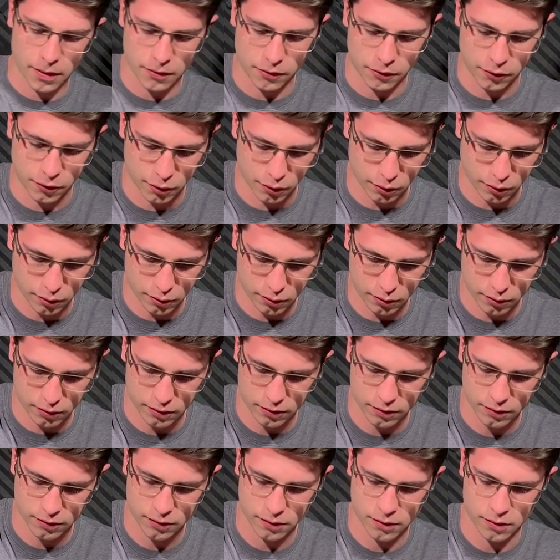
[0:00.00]
2
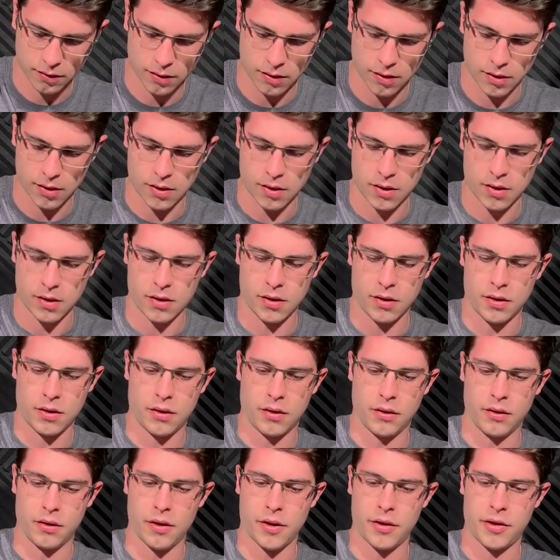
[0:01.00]

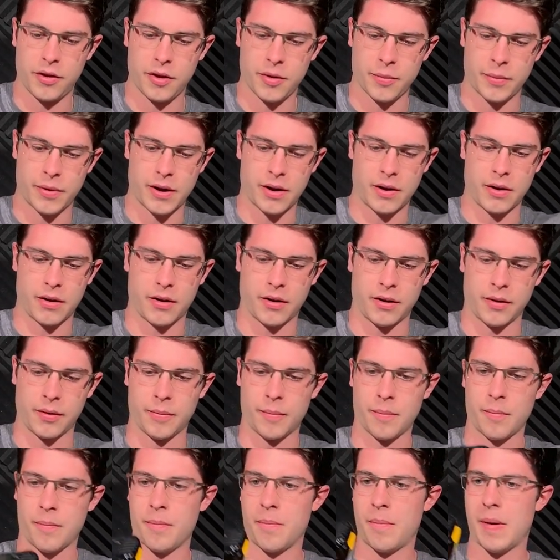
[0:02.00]
lithium-ion
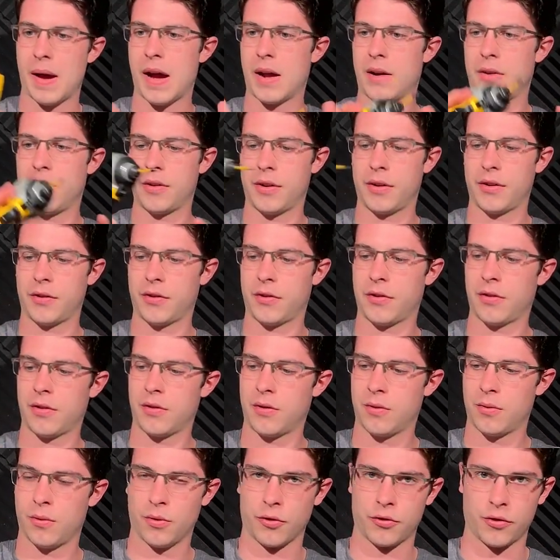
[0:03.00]
batteries,
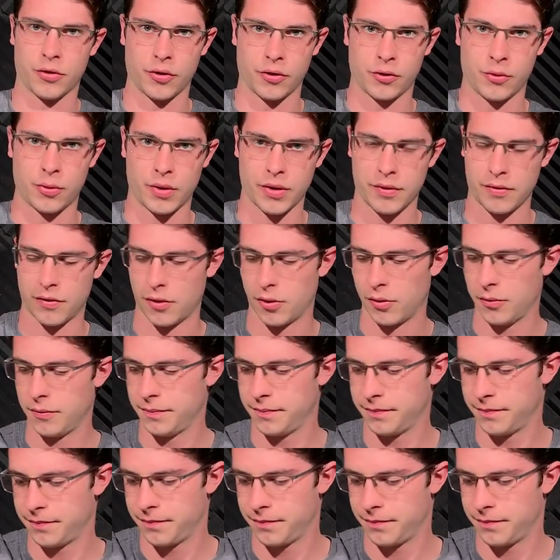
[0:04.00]
which are 20 volt.